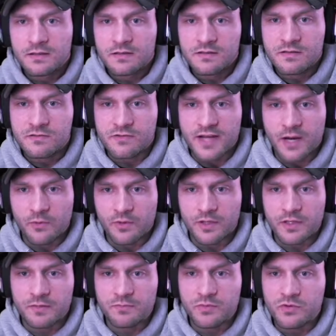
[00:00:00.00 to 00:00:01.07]
So now we're going
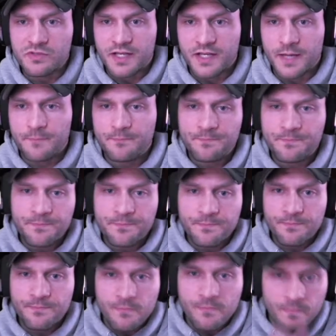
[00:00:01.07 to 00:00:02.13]
to boost up.
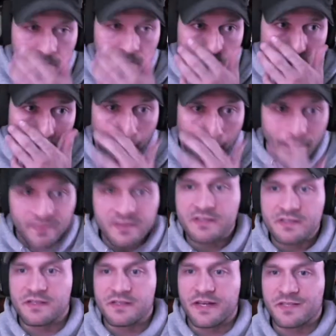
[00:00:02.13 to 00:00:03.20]
This
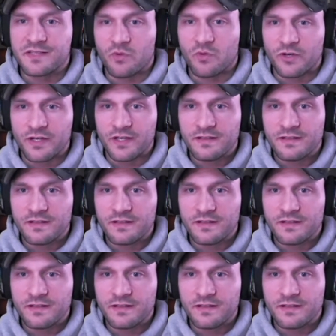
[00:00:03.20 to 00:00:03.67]
is the next morning.